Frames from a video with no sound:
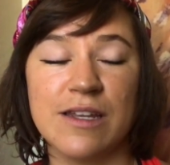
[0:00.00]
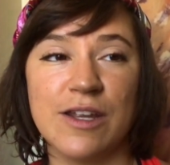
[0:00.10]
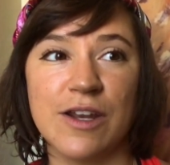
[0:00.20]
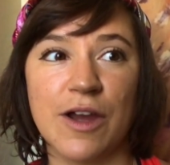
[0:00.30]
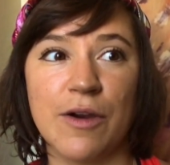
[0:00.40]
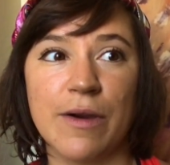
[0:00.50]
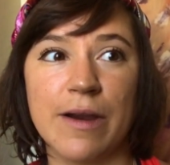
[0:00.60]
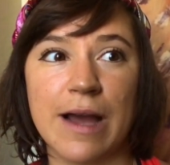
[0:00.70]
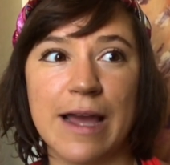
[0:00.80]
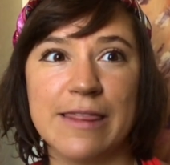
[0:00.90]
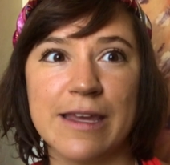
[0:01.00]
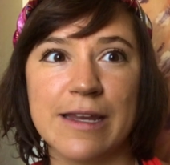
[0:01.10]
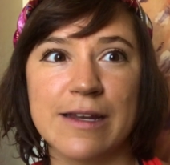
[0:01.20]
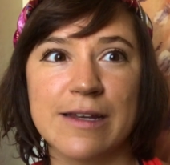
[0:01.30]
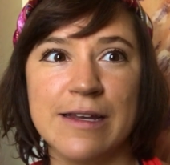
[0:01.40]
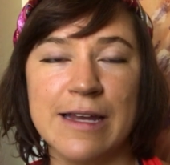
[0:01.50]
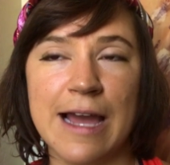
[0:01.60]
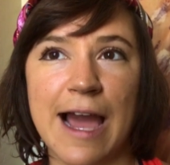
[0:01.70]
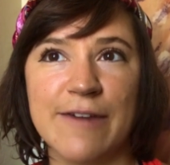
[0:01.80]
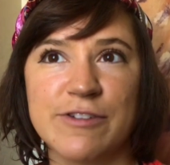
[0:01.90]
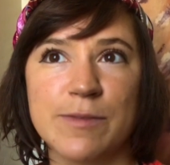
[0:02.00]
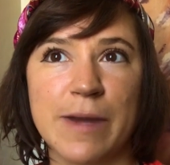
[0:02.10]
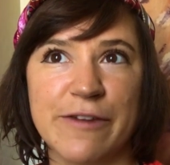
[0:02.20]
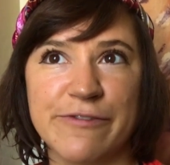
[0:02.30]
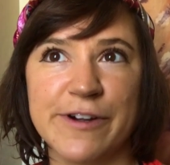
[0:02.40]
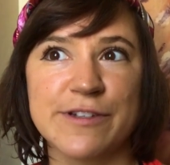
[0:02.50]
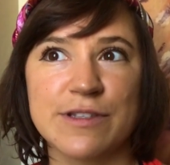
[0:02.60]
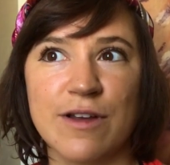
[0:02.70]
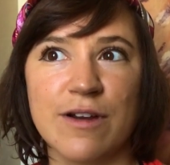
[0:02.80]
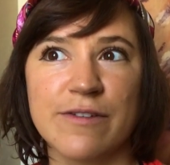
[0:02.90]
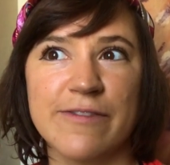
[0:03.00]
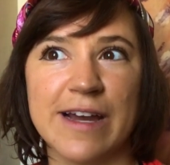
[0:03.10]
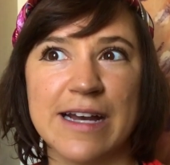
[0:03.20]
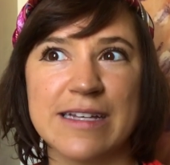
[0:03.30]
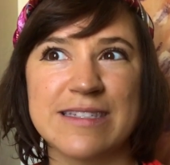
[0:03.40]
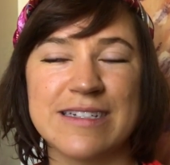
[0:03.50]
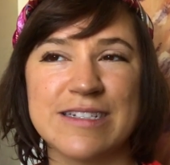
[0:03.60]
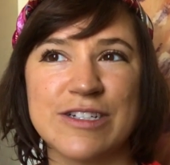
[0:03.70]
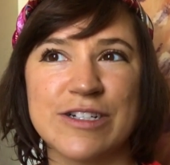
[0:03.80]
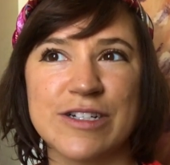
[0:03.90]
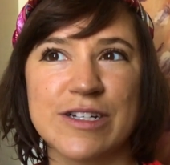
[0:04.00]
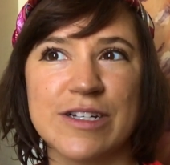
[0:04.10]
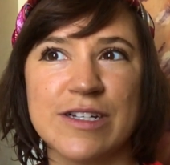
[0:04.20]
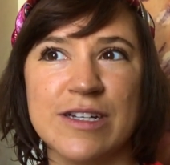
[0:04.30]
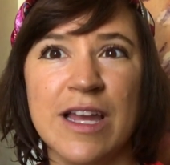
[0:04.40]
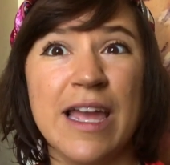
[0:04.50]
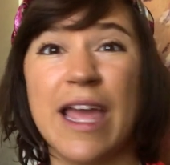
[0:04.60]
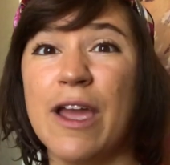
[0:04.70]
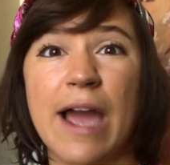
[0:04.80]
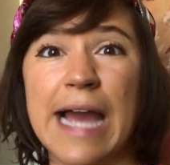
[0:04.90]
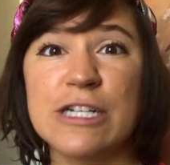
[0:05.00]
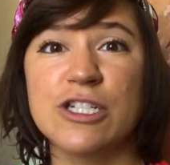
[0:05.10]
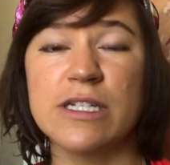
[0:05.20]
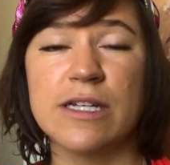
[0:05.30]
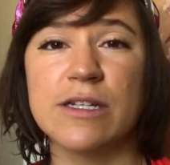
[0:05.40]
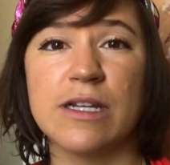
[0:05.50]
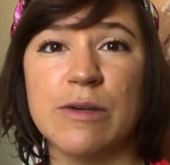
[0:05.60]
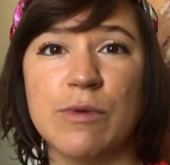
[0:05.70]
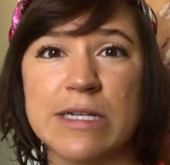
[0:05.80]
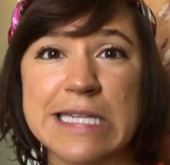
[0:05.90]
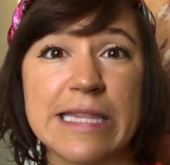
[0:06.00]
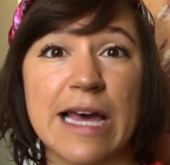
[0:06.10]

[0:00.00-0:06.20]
You know, I think after my first long fast, it took it actually it, it wasn't